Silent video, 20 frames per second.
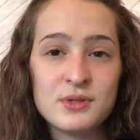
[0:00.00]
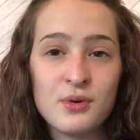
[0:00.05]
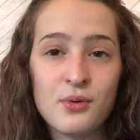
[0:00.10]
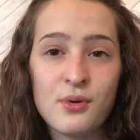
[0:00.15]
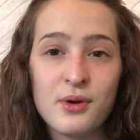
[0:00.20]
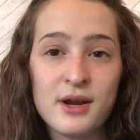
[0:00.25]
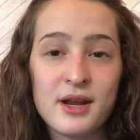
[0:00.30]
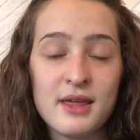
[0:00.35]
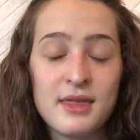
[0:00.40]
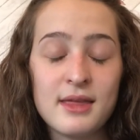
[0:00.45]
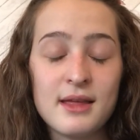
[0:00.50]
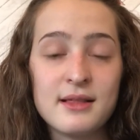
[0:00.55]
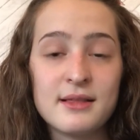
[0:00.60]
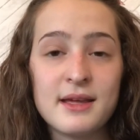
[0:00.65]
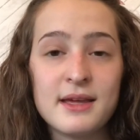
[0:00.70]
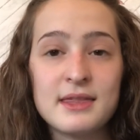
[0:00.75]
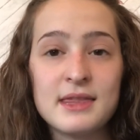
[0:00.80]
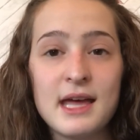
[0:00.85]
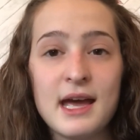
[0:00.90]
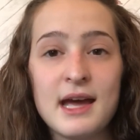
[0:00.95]
or anything
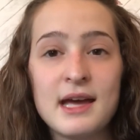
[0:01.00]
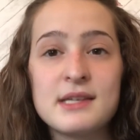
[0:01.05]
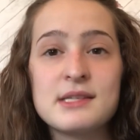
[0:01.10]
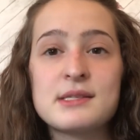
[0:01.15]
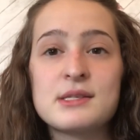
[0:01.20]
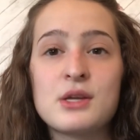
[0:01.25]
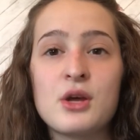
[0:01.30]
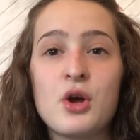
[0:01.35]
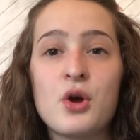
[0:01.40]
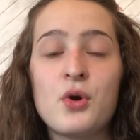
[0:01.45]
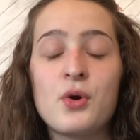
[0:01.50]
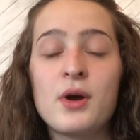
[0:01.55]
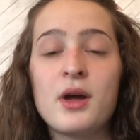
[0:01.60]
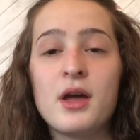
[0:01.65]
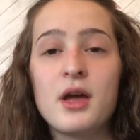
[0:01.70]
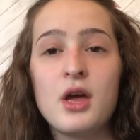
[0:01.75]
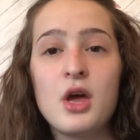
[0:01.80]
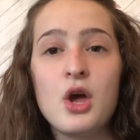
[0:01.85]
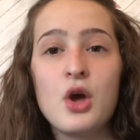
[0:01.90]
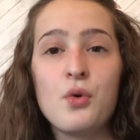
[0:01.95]
like that, so
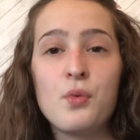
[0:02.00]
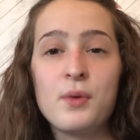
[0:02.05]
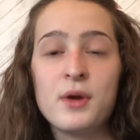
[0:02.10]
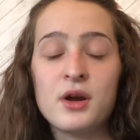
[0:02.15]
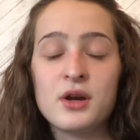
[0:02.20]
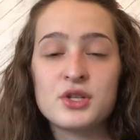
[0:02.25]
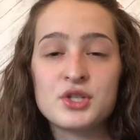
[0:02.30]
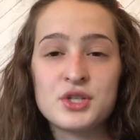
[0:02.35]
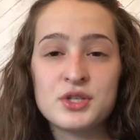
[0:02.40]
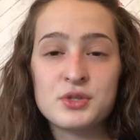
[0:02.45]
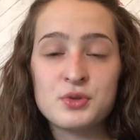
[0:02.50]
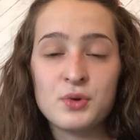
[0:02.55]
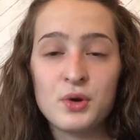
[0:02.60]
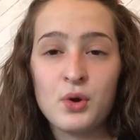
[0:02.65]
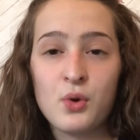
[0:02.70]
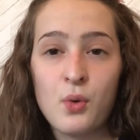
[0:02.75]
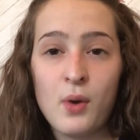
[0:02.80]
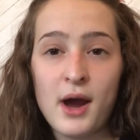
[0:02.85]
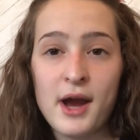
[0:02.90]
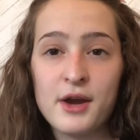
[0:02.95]
we are just
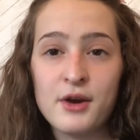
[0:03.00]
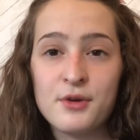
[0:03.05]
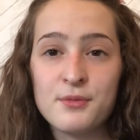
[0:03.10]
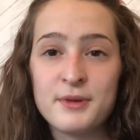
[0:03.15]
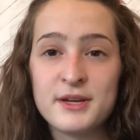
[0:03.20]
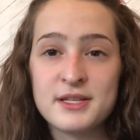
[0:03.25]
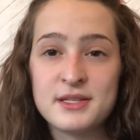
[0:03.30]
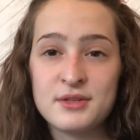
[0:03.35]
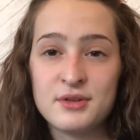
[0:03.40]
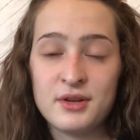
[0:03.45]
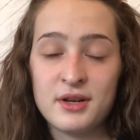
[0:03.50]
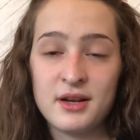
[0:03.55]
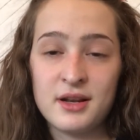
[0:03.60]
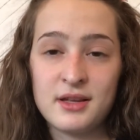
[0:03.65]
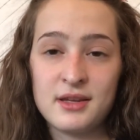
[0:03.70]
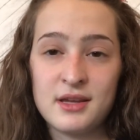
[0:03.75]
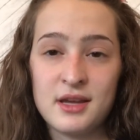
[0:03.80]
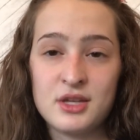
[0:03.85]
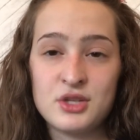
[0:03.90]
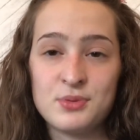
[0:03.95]
required by student
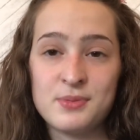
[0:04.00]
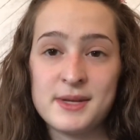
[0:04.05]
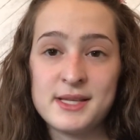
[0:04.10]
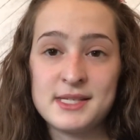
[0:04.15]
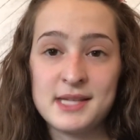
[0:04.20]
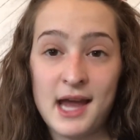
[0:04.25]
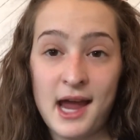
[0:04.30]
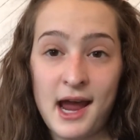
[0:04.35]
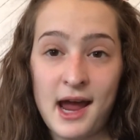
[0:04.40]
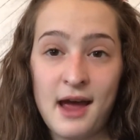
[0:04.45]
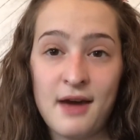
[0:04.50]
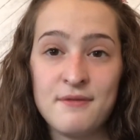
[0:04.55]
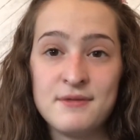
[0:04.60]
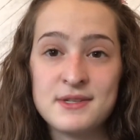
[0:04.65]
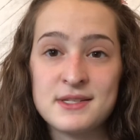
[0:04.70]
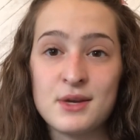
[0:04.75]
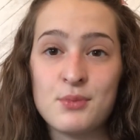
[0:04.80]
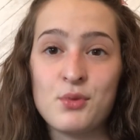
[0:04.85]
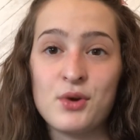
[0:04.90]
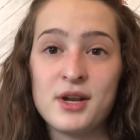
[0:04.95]
engagement to have
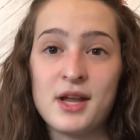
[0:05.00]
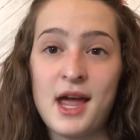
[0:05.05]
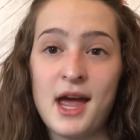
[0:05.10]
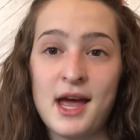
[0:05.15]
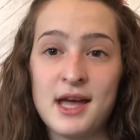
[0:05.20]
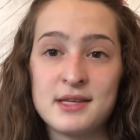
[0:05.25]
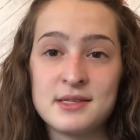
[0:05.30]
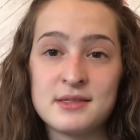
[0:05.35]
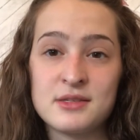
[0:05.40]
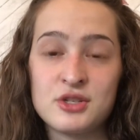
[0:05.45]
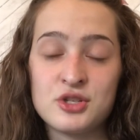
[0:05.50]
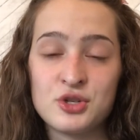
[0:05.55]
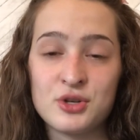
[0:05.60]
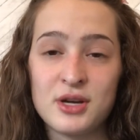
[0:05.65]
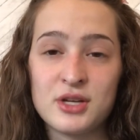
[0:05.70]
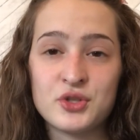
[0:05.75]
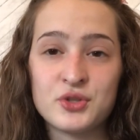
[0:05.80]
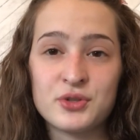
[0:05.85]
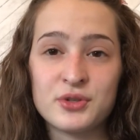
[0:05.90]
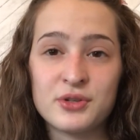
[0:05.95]
someone as the
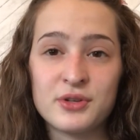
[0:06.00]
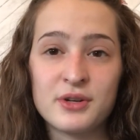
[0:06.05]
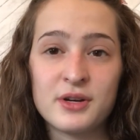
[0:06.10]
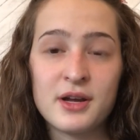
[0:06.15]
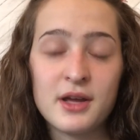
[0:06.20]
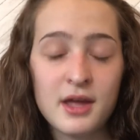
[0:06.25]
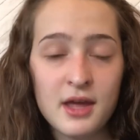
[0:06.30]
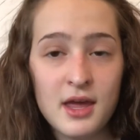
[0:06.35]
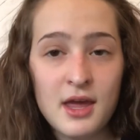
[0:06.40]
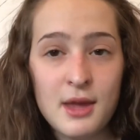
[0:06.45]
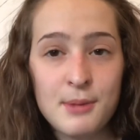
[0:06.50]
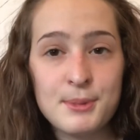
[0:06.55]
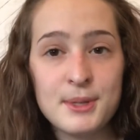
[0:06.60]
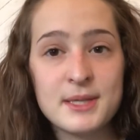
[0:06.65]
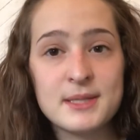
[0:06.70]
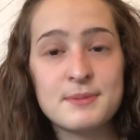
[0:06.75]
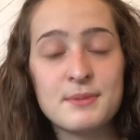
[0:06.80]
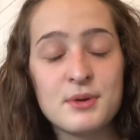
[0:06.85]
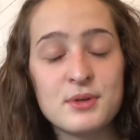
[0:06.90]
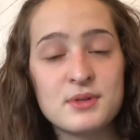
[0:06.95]
treasurer
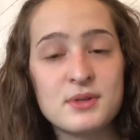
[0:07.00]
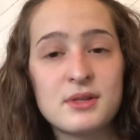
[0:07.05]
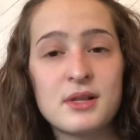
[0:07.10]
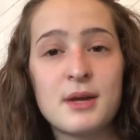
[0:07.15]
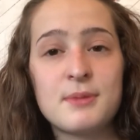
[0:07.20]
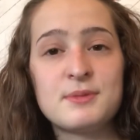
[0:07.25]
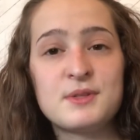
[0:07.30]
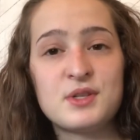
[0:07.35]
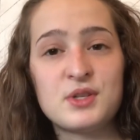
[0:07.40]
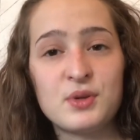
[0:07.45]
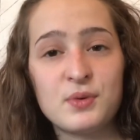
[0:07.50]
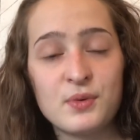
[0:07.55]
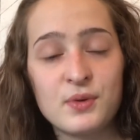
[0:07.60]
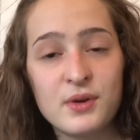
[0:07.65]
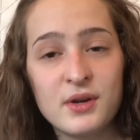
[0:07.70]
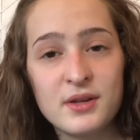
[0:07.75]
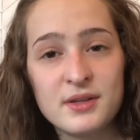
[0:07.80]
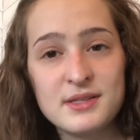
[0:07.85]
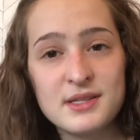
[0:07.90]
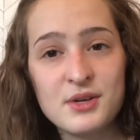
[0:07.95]
because most clubs
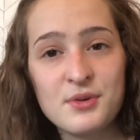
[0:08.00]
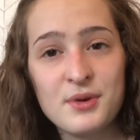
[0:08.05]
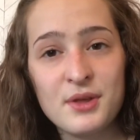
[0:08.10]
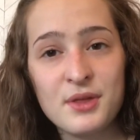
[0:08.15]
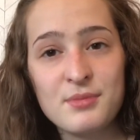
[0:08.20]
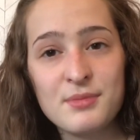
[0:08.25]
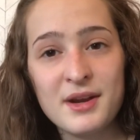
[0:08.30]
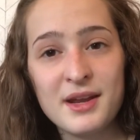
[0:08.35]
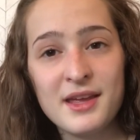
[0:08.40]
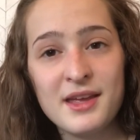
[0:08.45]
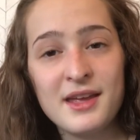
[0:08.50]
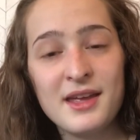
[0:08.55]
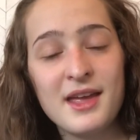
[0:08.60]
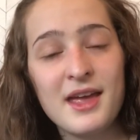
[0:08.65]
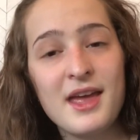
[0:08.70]
do deal with money.